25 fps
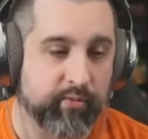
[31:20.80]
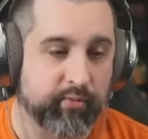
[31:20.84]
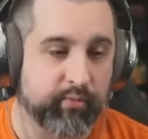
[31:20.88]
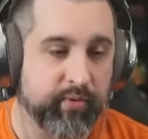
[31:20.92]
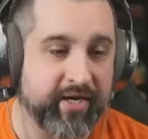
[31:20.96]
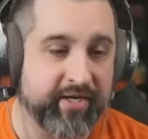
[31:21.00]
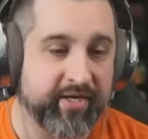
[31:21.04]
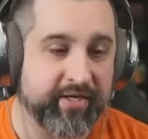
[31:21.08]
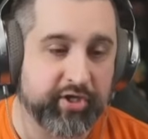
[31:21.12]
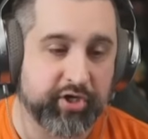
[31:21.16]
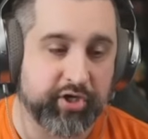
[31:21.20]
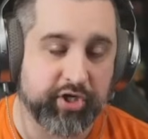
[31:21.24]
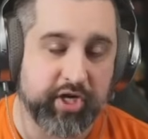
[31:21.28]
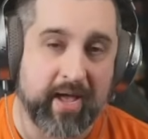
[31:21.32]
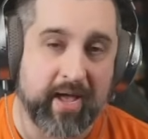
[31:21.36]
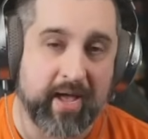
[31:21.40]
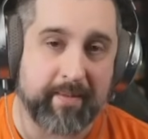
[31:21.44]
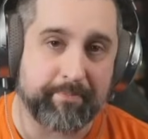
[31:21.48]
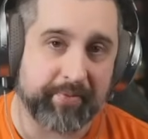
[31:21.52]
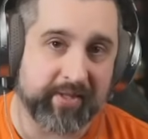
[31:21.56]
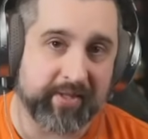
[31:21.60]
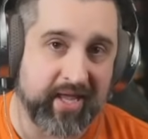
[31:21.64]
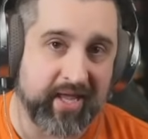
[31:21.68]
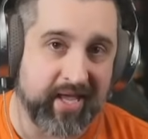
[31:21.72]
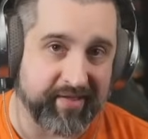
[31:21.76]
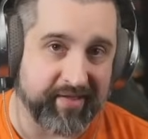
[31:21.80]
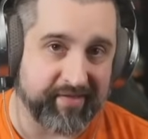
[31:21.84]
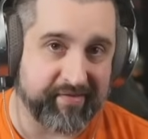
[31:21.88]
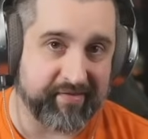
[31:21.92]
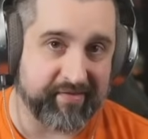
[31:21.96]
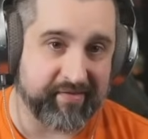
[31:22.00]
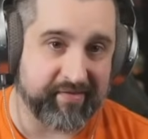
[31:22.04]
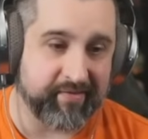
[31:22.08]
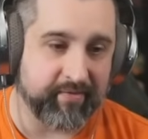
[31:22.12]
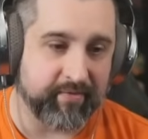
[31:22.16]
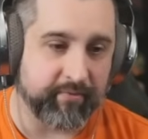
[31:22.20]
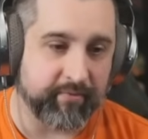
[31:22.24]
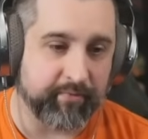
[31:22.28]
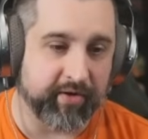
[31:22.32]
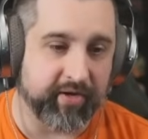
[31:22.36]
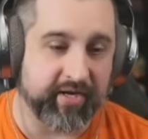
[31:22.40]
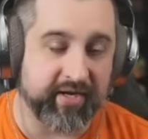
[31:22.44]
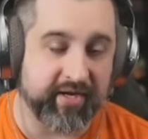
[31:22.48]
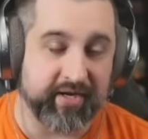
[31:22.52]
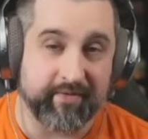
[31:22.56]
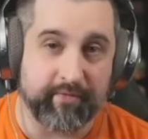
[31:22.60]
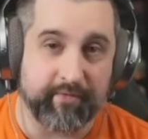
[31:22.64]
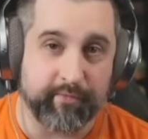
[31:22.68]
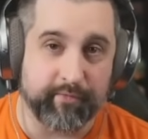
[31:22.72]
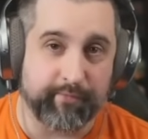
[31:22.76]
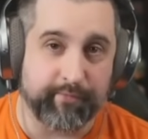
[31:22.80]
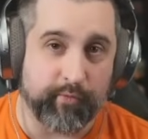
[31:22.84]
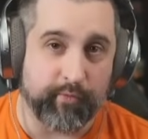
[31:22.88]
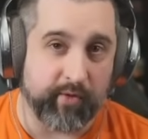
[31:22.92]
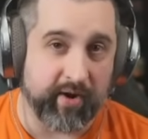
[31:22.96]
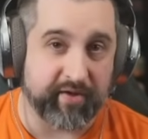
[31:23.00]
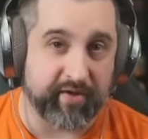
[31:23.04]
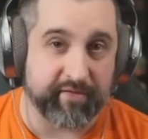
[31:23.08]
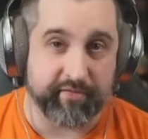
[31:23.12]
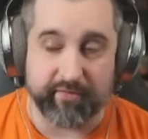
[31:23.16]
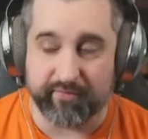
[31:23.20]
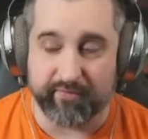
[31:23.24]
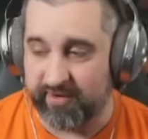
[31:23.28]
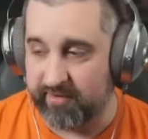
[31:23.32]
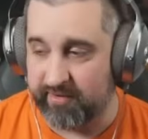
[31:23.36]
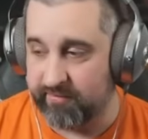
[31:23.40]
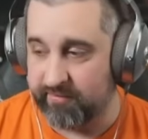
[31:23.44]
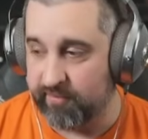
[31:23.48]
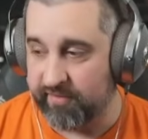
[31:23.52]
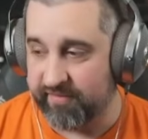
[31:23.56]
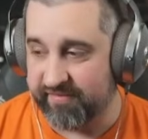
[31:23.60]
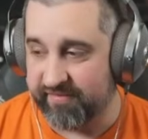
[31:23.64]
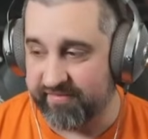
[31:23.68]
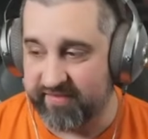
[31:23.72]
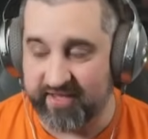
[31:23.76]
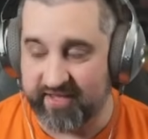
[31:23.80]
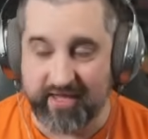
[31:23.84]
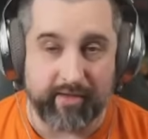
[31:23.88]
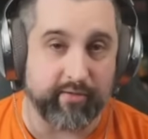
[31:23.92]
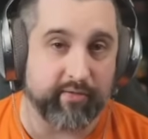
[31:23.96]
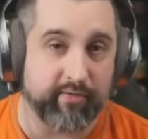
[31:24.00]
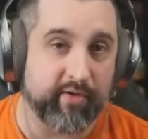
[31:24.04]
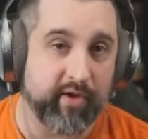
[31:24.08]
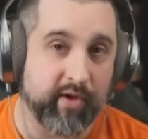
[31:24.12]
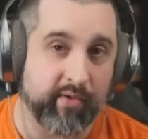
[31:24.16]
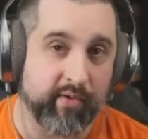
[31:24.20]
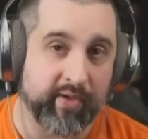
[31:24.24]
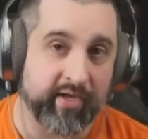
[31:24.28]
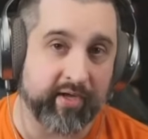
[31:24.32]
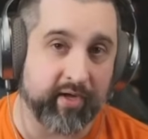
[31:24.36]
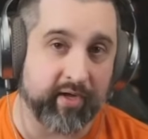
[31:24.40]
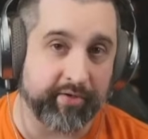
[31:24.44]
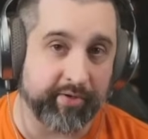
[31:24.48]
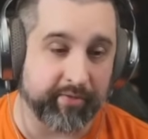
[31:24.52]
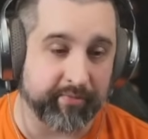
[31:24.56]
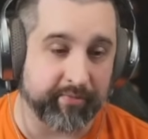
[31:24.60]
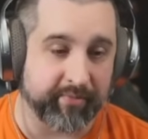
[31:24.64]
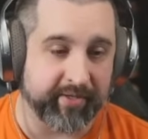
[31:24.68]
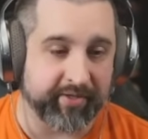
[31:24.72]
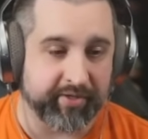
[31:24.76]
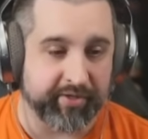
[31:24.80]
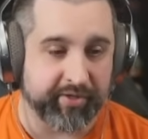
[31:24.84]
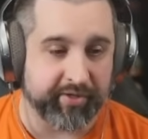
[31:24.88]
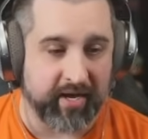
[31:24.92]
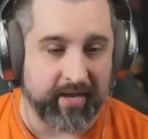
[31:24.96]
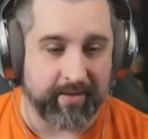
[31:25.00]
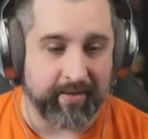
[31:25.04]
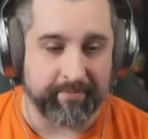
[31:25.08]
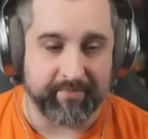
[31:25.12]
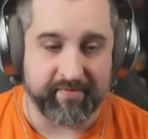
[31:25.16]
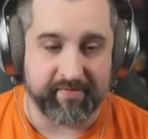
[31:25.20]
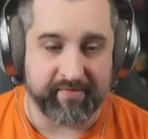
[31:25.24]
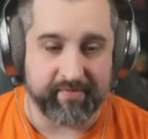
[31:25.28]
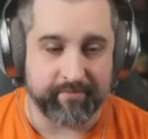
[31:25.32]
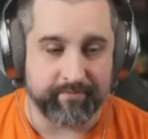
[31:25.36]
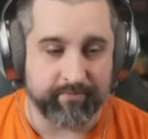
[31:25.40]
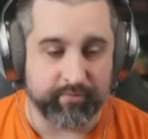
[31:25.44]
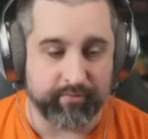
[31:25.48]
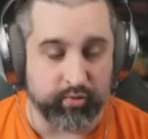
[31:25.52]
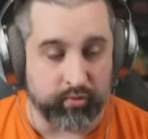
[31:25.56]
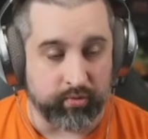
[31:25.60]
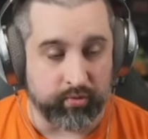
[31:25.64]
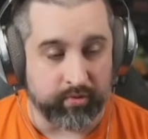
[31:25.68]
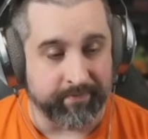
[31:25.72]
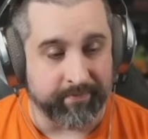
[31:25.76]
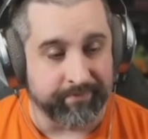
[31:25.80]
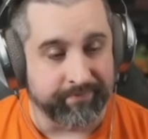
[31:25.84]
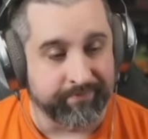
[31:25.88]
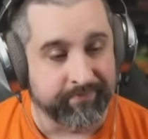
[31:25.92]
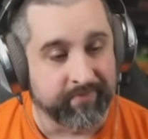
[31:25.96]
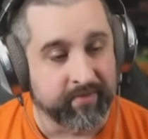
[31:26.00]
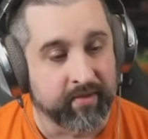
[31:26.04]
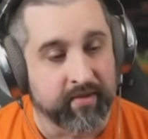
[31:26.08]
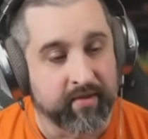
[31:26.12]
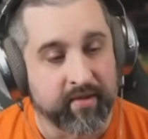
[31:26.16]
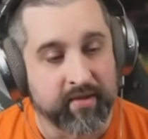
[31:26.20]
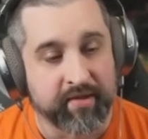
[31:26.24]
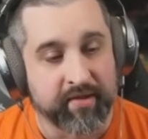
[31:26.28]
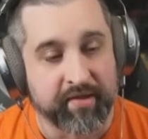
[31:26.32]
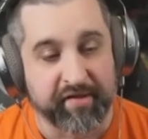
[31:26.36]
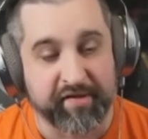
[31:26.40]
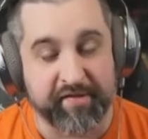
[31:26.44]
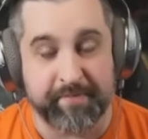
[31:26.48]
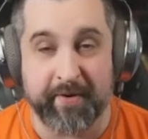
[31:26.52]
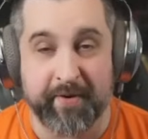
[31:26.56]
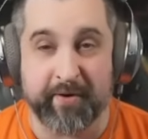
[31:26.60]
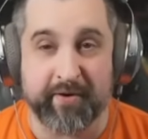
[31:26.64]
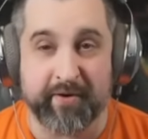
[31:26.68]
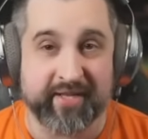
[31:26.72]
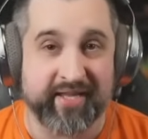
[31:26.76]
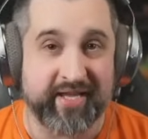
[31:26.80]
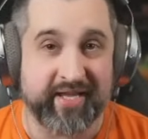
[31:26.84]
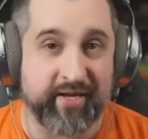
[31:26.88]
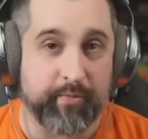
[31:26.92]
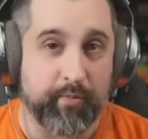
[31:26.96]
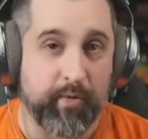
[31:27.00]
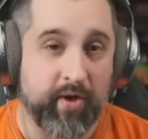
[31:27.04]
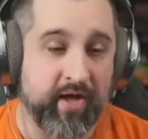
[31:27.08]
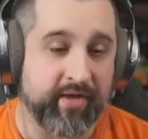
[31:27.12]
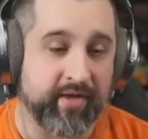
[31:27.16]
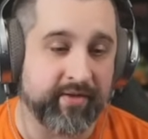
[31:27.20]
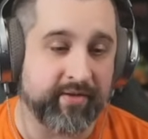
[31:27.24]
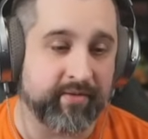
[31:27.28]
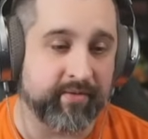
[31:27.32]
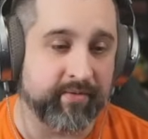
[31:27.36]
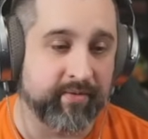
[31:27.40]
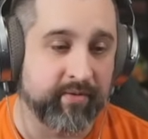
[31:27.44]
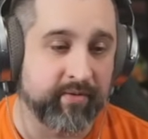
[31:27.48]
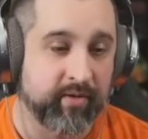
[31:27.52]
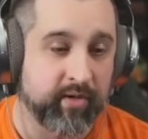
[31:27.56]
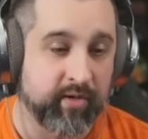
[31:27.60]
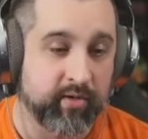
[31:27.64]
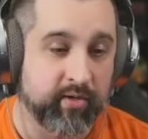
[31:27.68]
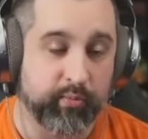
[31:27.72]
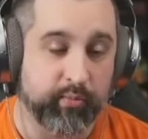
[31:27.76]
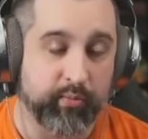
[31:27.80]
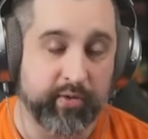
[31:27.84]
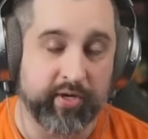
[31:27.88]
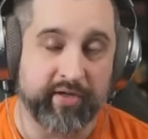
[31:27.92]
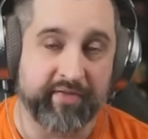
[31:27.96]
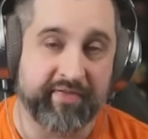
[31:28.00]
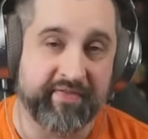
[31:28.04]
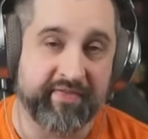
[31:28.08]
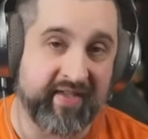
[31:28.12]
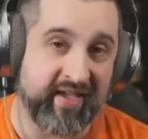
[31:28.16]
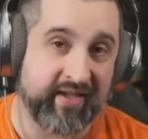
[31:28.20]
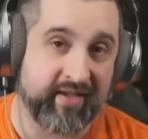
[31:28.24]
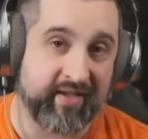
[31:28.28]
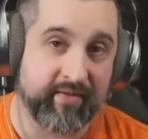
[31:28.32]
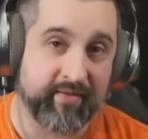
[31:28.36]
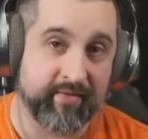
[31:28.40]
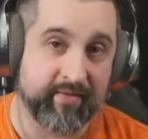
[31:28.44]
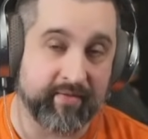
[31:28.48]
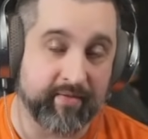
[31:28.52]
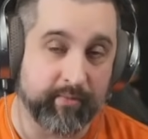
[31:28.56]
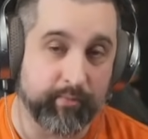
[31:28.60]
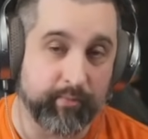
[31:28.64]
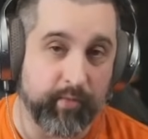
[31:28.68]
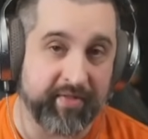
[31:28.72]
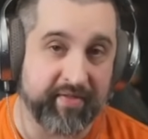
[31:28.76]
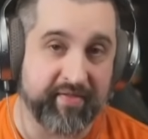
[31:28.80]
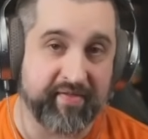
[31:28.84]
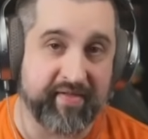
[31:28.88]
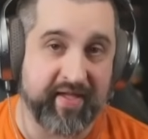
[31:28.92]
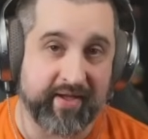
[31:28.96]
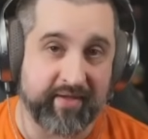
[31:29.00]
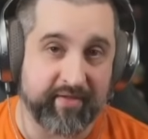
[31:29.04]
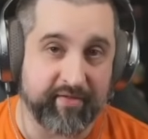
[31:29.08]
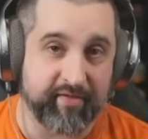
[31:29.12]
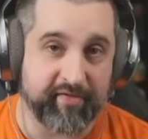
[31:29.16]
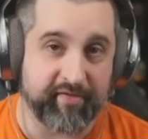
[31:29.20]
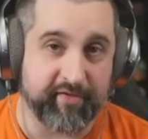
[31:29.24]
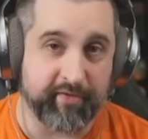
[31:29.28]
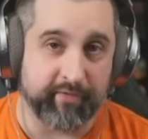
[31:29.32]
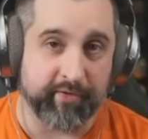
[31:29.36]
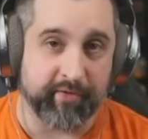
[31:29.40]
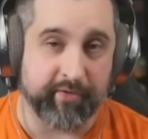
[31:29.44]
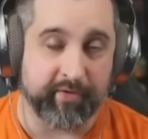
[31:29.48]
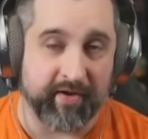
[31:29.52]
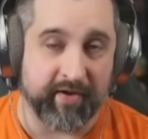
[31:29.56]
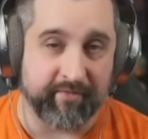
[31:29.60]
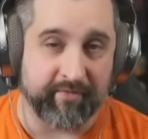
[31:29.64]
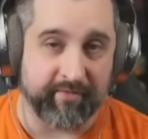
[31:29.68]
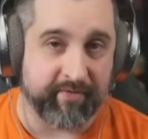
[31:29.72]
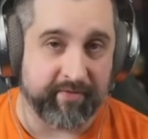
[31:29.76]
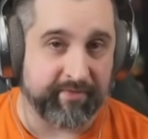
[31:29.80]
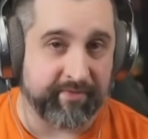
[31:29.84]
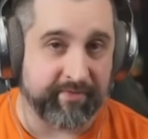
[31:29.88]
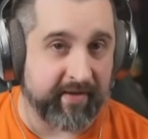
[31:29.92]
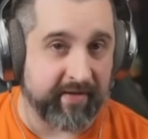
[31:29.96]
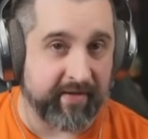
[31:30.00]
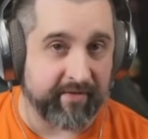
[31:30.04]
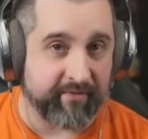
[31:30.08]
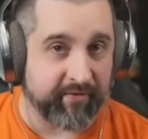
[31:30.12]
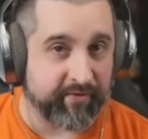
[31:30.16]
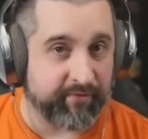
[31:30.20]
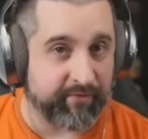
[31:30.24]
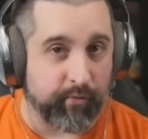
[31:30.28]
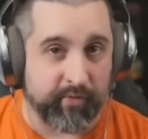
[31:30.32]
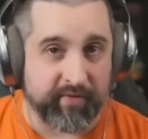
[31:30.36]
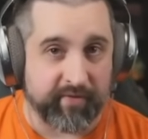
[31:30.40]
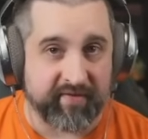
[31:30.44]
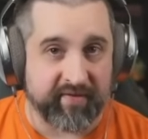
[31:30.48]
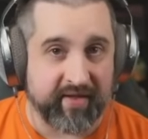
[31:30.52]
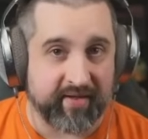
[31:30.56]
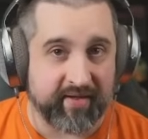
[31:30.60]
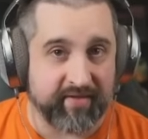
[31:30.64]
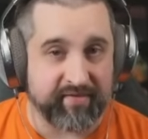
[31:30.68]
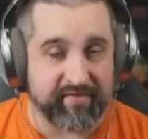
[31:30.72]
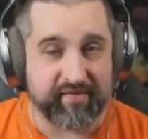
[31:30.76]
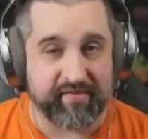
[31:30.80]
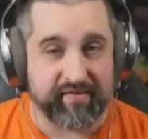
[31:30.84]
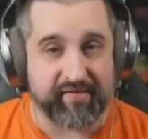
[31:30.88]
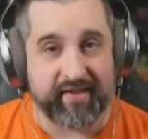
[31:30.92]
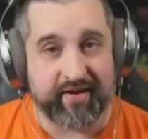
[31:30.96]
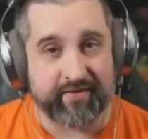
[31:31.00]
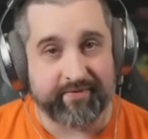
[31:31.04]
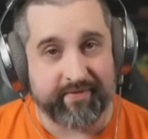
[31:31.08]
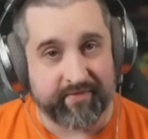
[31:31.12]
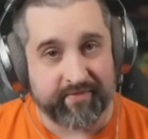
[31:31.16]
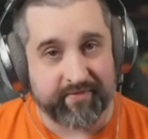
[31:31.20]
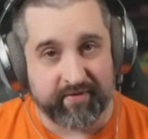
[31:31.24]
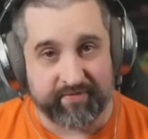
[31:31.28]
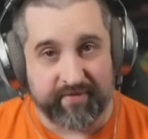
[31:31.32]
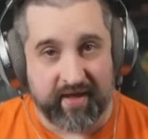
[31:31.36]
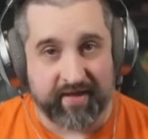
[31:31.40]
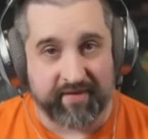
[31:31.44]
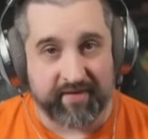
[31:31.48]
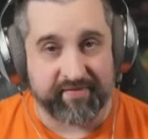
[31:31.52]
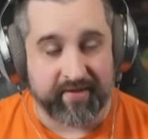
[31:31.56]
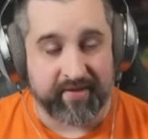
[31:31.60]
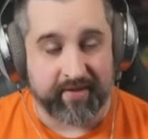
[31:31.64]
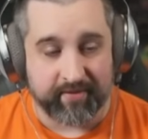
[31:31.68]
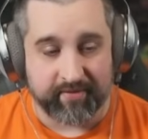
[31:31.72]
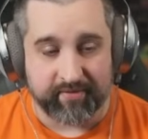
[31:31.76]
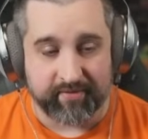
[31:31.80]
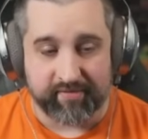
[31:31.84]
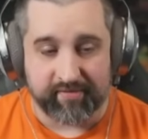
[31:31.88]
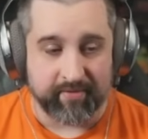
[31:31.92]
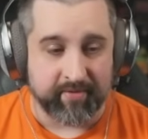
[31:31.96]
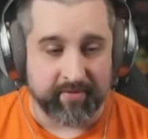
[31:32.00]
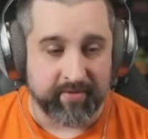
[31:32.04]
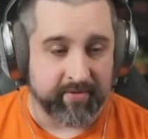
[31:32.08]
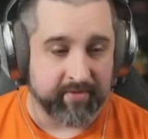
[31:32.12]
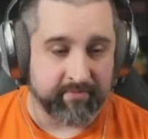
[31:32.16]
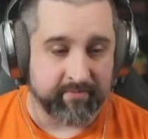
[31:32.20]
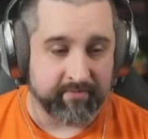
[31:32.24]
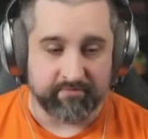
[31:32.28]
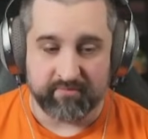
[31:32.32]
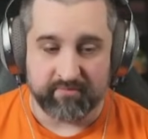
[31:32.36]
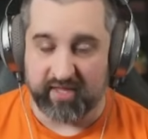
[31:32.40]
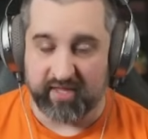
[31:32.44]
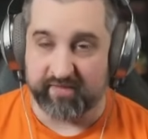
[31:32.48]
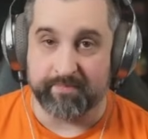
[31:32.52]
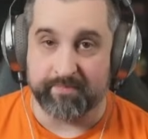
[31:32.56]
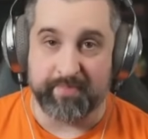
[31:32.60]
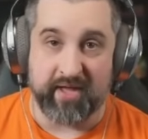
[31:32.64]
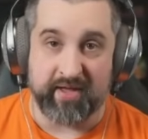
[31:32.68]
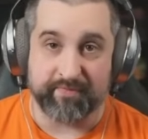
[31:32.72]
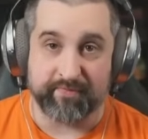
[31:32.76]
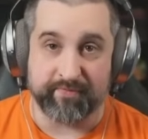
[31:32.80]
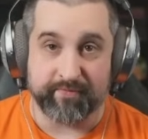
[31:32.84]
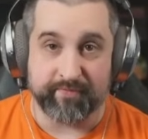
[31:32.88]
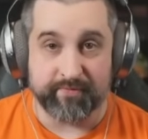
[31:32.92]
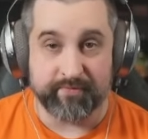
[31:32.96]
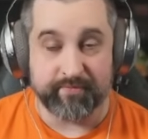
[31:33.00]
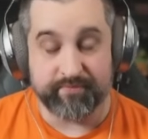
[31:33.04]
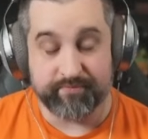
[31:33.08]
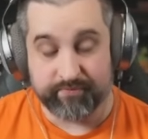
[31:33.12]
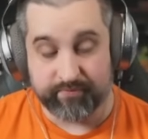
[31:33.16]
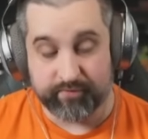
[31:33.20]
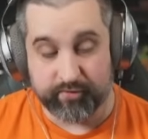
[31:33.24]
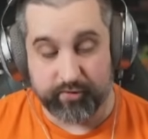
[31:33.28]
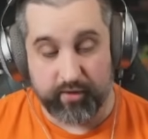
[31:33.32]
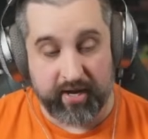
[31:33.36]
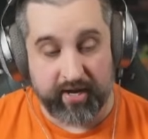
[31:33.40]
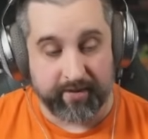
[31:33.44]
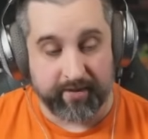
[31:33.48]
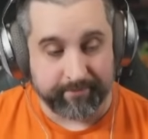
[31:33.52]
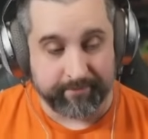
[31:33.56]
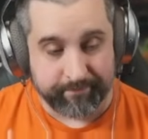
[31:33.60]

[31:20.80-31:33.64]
Rigged Shop Plus. We're going to give you 4 extra rerolls to get you going on your rigged shops. Cool. Spirit Link 1 will tick 1 second sooner every 4 seconds instead of every 5 seconds. That's a buff. Great.